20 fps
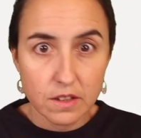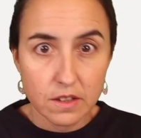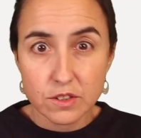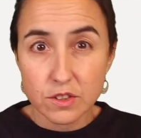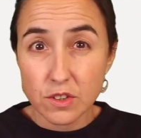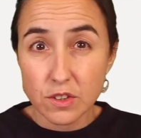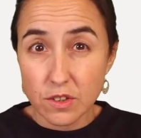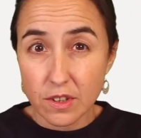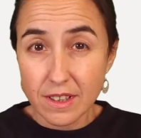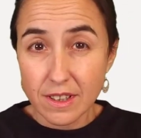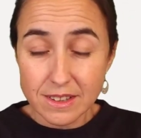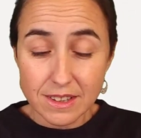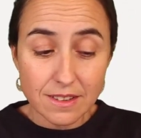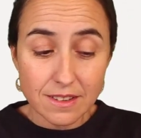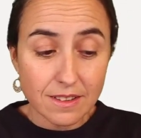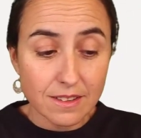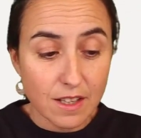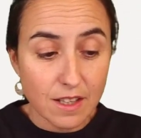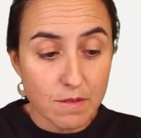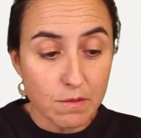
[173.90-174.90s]
So you can
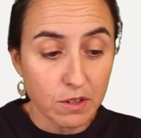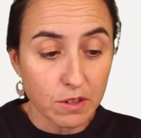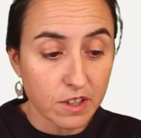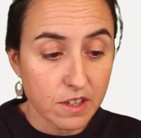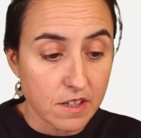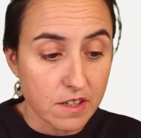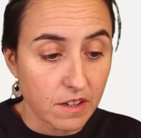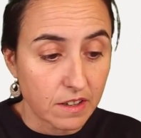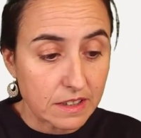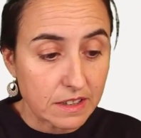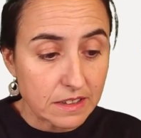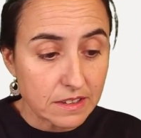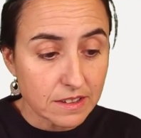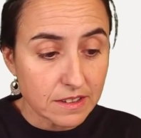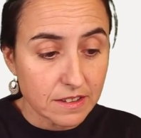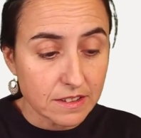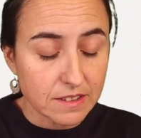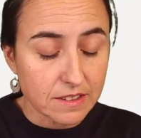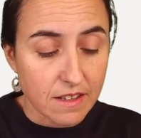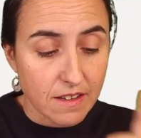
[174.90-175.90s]
see the table here. This
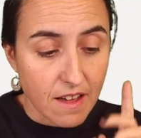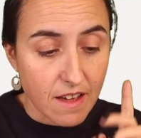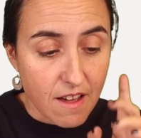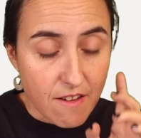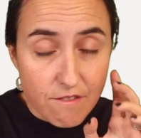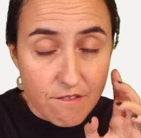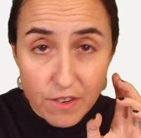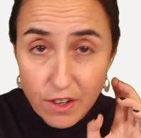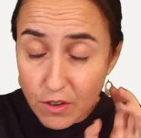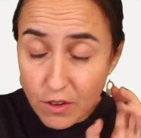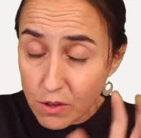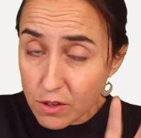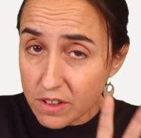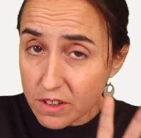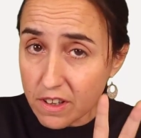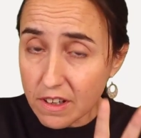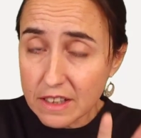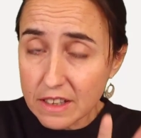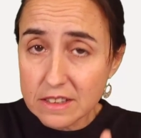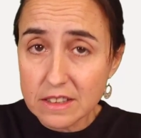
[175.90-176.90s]
is every
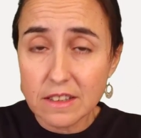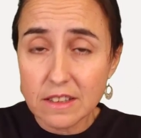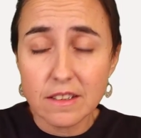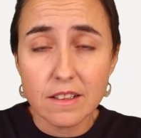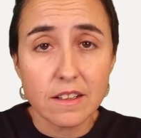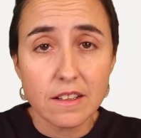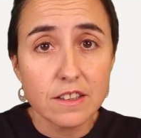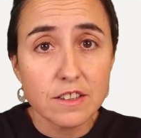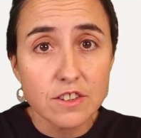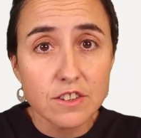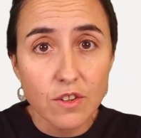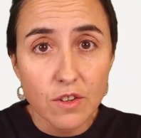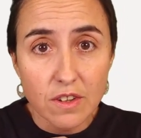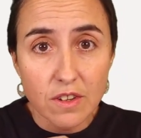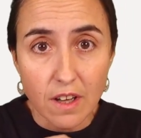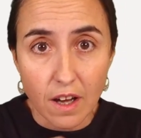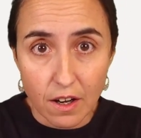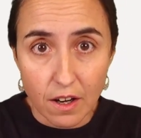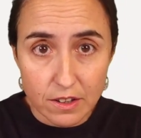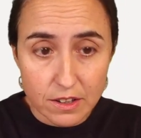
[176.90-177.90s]
order ID there is
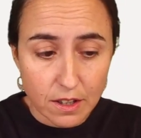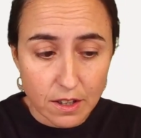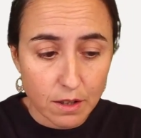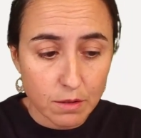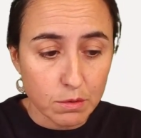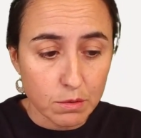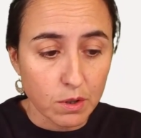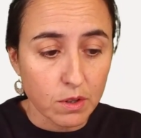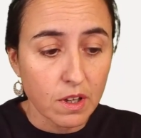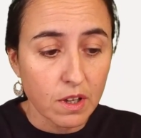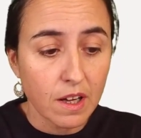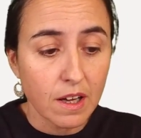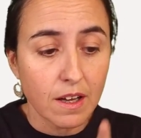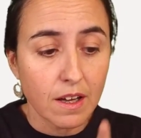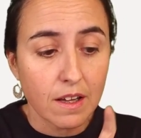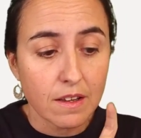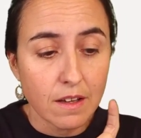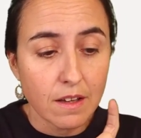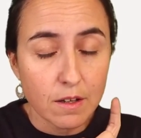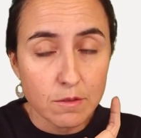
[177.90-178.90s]
on our table
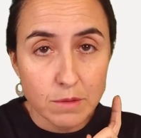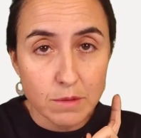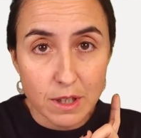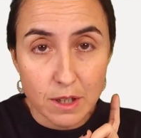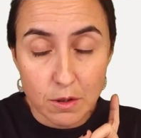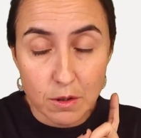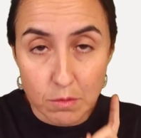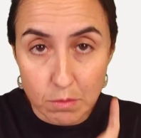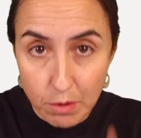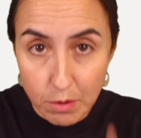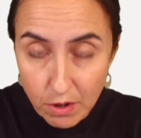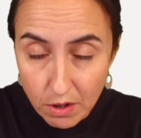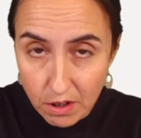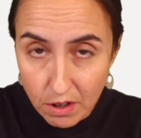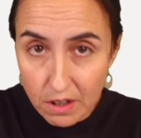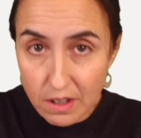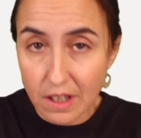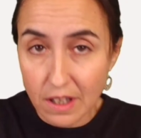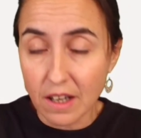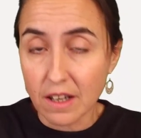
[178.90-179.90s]
and how many
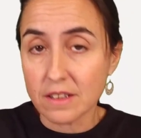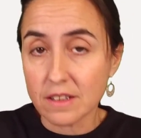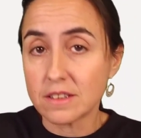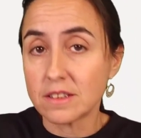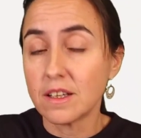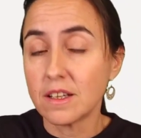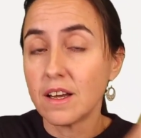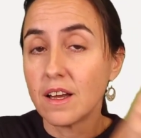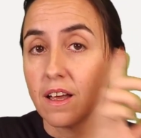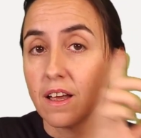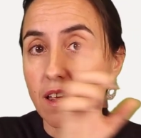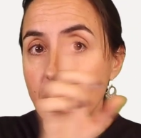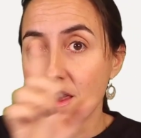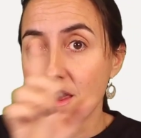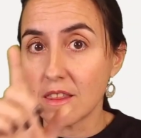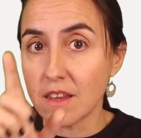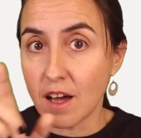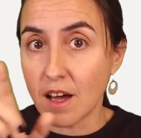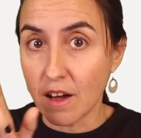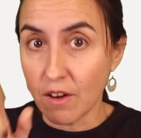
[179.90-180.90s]
products
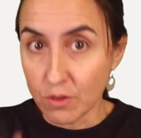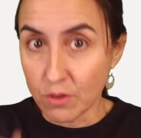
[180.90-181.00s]
that